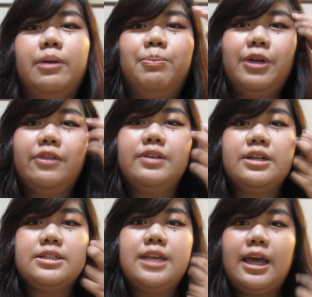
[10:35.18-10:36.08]
The
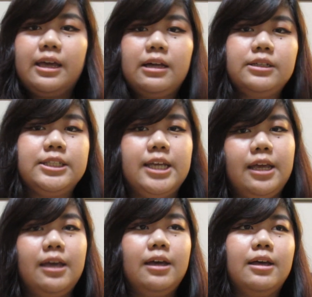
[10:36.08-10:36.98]
previous ALT
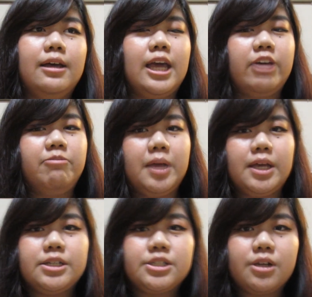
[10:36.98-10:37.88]
gave me
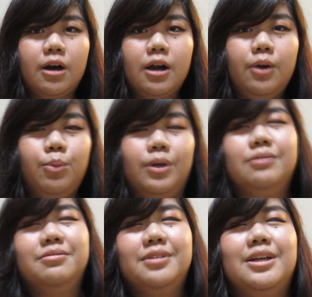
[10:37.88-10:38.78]
his car.
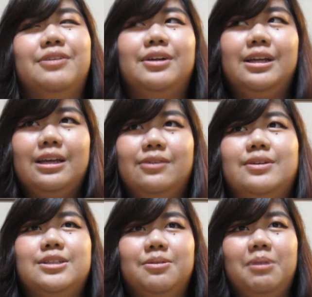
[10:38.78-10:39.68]
Well, didn't really give
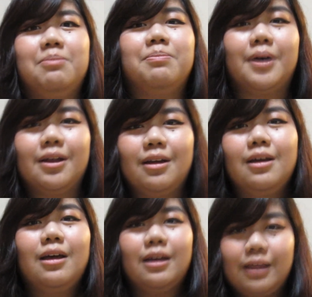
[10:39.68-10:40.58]
it to me, but
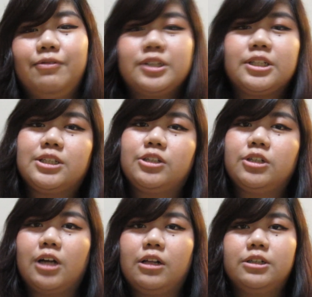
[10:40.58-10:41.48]
for
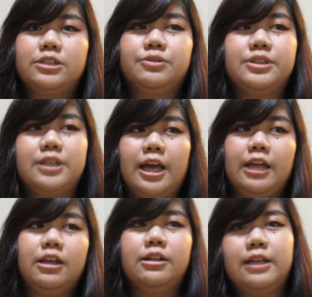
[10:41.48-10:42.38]
$600 it was
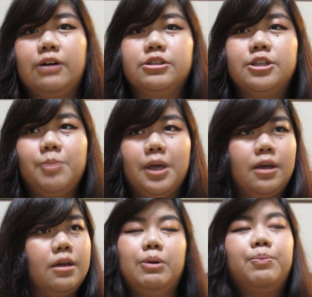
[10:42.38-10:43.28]
handed down to
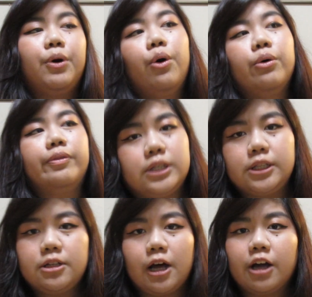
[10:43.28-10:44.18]
me. We both did
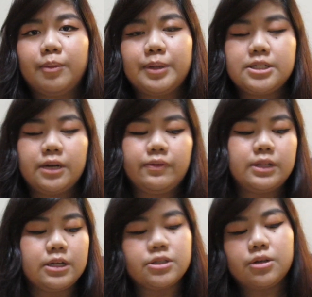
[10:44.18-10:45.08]
the documents and
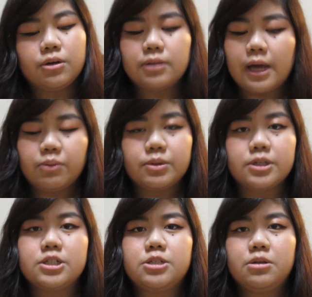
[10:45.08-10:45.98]
everything, so that
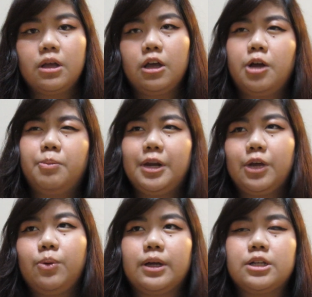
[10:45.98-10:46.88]
was pretty
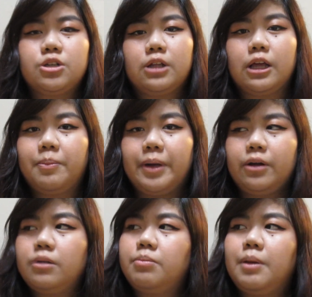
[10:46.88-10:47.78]
quick. It took like
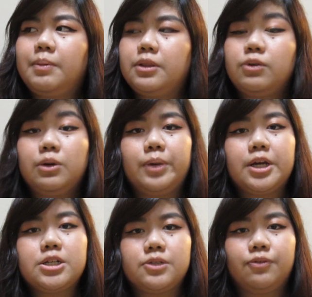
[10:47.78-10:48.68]
about maybe 3
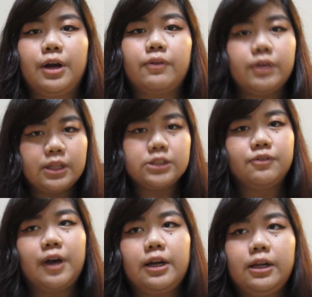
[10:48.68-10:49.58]
weeks for everything to
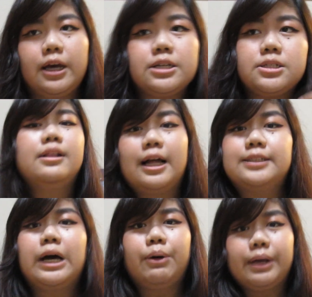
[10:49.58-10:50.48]
finalize.
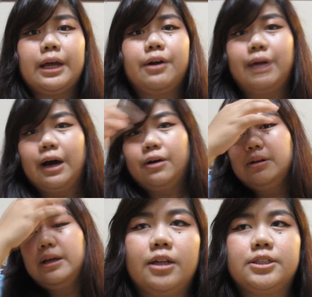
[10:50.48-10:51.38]
That's how I get
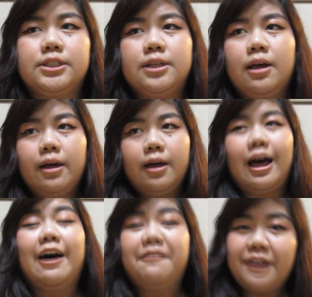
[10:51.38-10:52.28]
around. It's
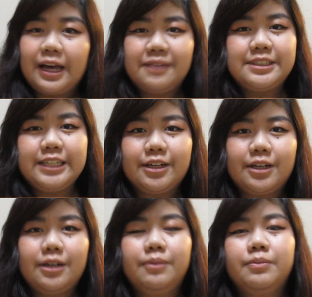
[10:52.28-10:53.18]
a
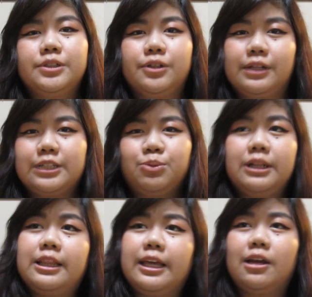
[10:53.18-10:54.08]
5-seater, so that's
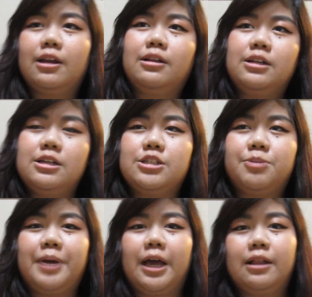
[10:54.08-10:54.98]
one thing. In
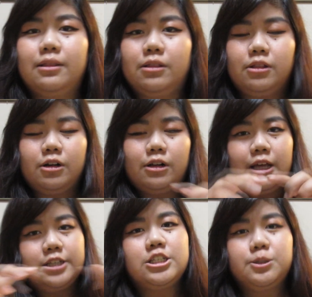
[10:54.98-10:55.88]
Japan, their
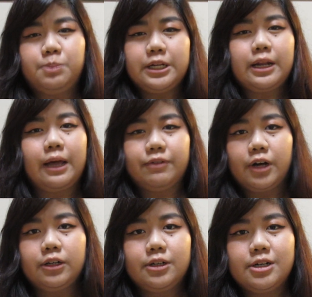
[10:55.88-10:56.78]
license plate have
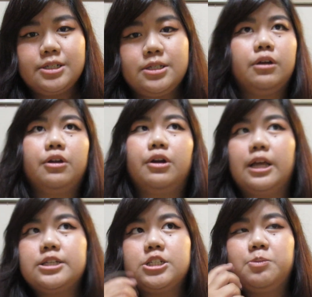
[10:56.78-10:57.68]
colors. Your
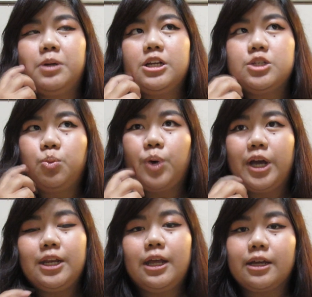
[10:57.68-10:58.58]
license plate is
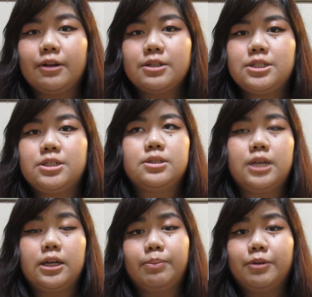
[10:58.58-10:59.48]
white, it can
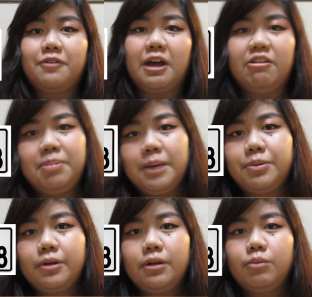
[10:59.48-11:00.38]
seat up to 5
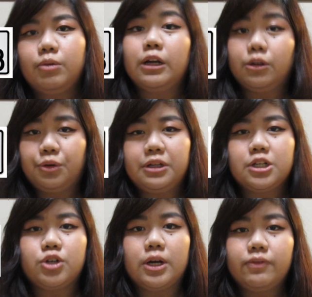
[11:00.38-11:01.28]
people, including the
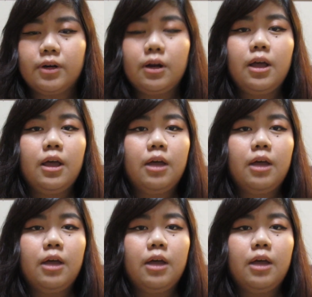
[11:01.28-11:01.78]
driver.